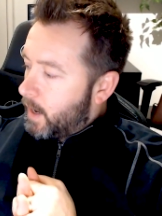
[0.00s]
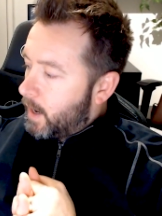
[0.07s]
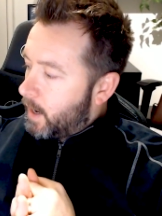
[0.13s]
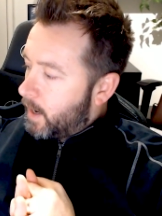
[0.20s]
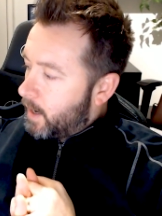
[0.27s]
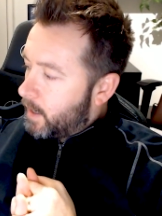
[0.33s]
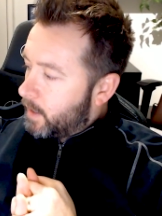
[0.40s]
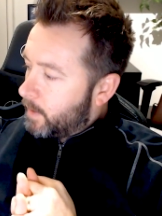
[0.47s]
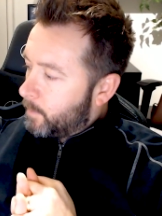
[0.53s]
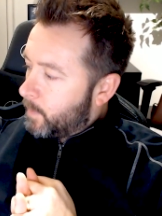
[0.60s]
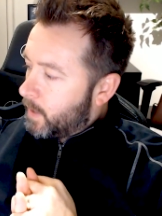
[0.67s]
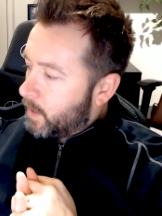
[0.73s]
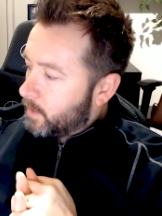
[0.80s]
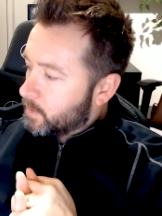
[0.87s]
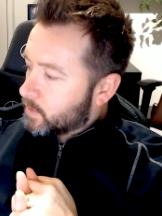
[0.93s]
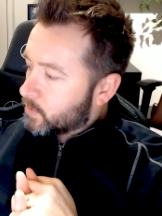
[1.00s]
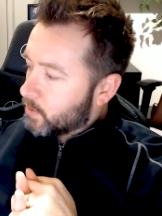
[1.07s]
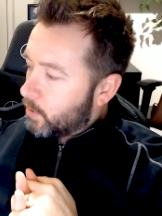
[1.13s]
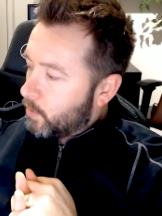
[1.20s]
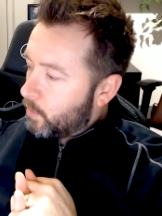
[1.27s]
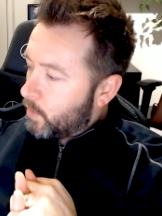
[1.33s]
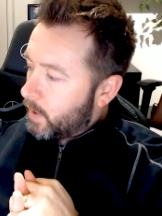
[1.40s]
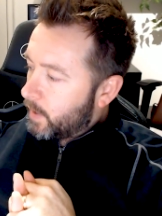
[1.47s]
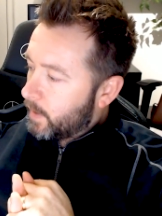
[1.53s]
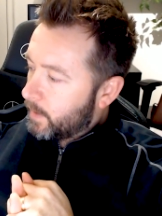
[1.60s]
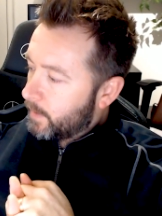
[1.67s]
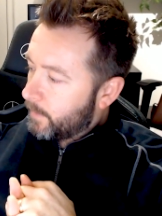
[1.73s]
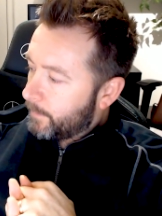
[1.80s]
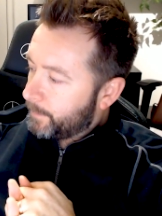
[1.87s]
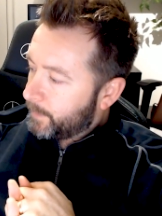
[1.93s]
So
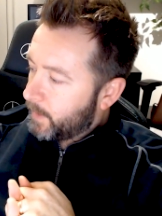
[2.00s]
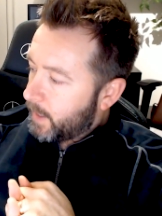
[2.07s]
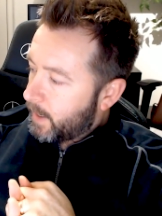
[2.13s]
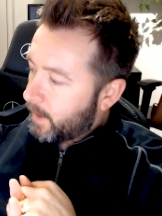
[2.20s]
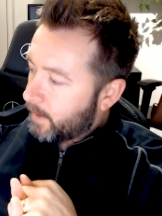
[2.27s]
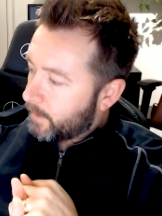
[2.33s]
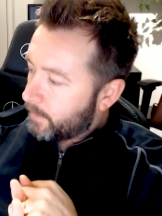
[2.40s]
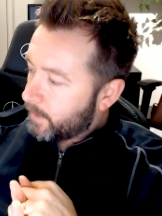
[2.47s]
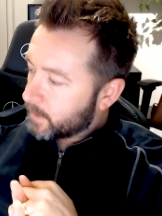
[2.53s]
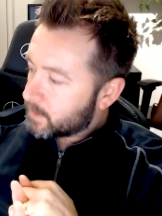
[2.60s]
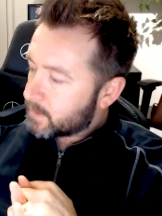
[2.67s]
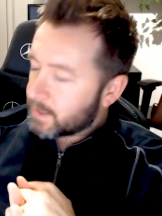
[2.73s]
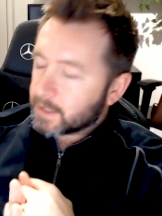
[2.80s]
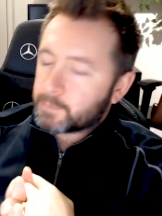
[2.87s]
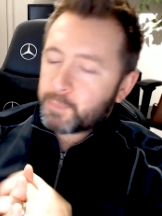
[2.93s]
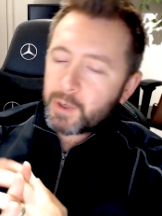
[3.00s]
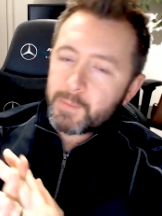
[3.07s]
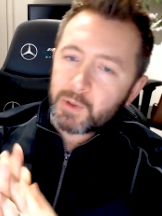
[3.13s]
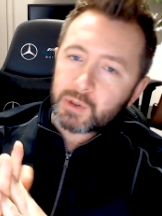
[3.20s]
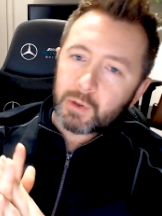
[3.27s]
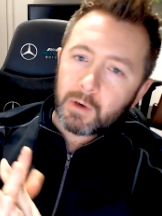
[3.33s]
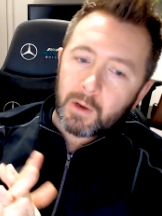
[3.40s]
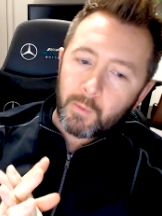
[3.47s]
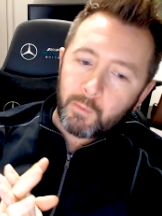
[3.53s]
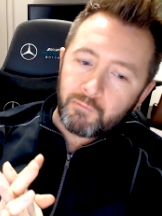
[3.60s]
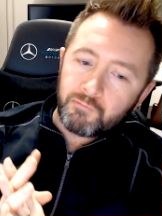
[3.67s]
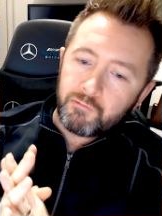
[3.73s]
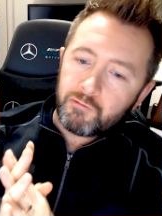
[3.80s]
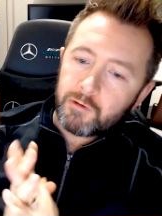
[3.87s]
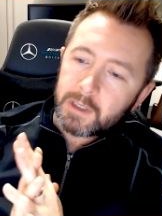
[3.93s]
yeah, that's pretty much all I
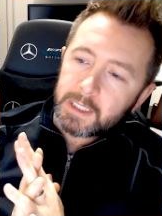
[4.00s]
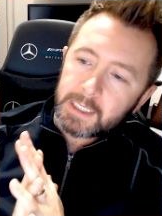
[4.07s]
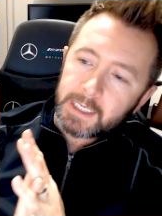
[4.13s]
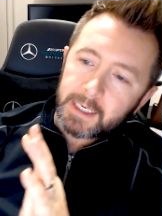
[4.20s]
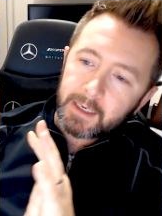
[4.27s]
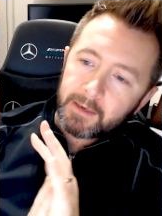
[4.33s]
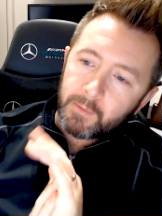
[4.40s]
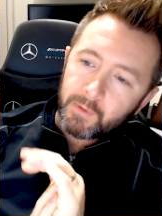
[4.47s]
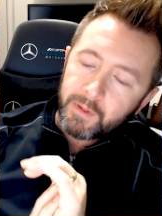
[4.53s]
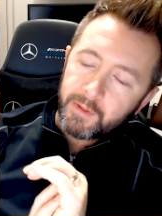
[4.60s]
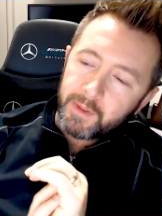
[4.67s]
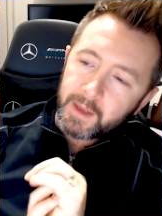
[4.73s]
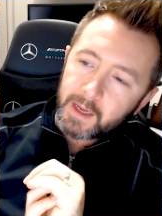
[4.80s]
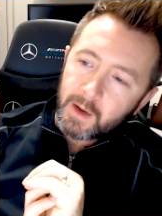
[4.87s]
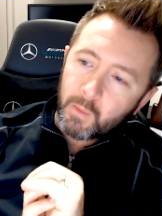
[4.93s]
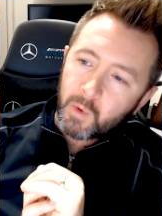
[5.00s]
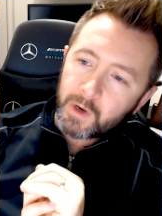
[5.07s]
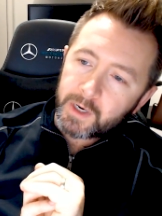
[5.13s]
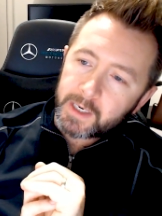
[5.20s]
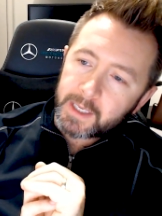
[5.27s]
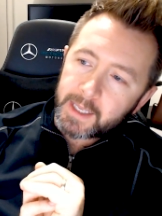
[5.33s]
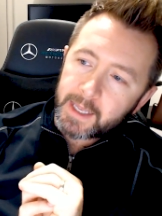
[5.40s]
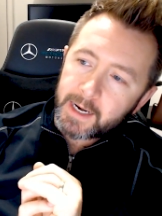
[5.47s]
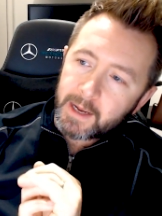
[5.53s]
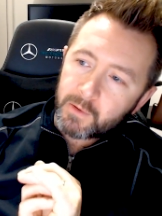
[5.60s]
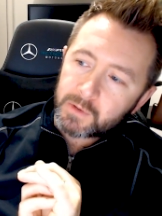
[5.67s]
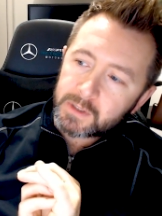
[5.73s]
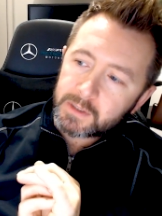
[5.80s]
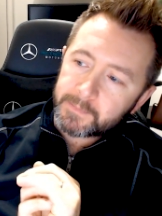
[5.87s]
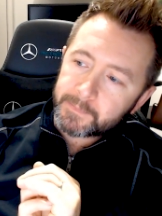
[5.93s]
really think I wanted to get
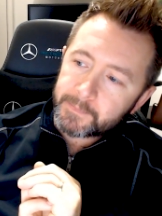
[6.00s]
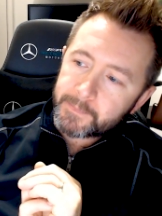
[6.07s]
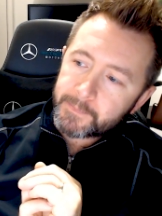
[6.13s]
out.